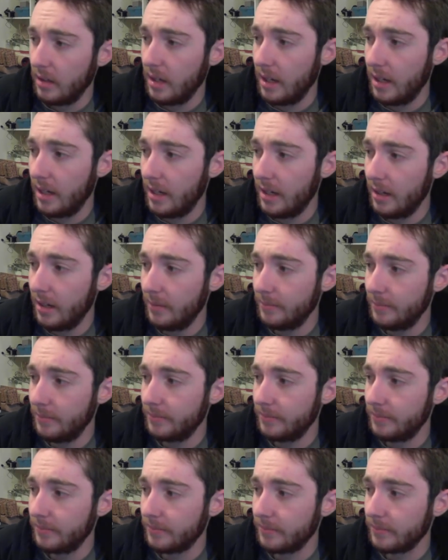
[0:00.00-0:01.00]
I
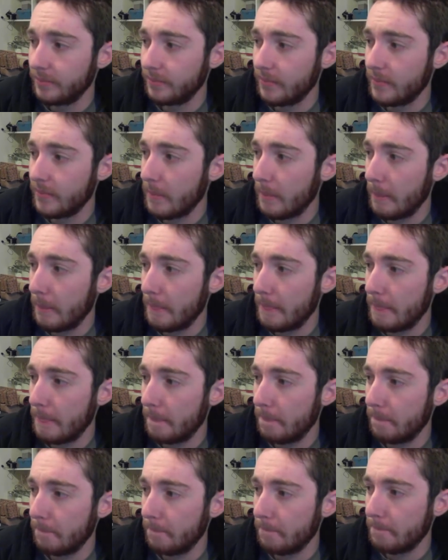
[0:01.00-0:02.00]

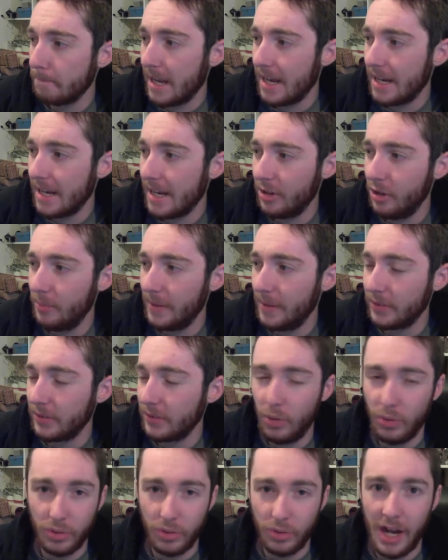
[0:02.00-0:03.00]
don't know about the
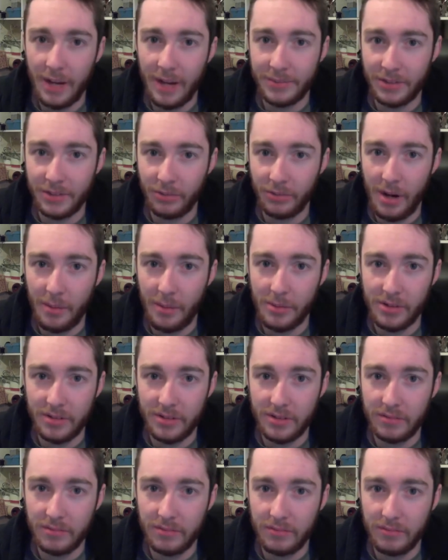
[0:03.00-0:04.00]
whole cops and
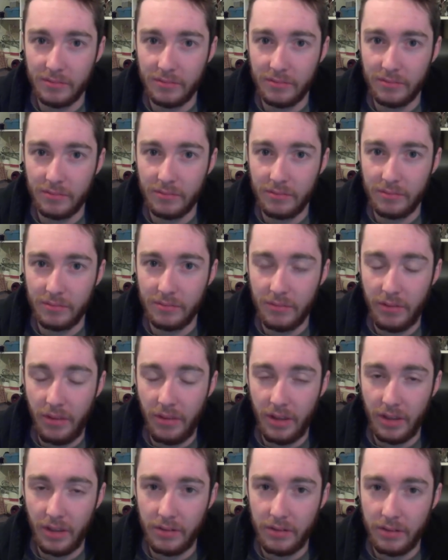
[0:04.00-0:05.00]
robbers
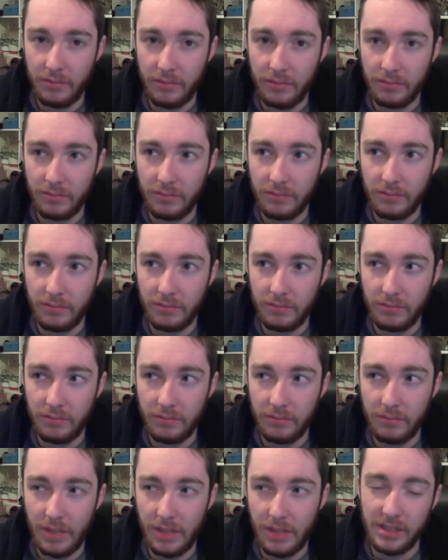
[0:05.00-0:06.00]
thing, though.
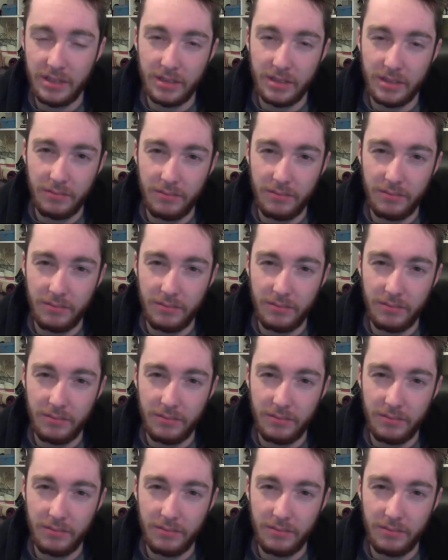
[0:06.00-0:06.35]
That just...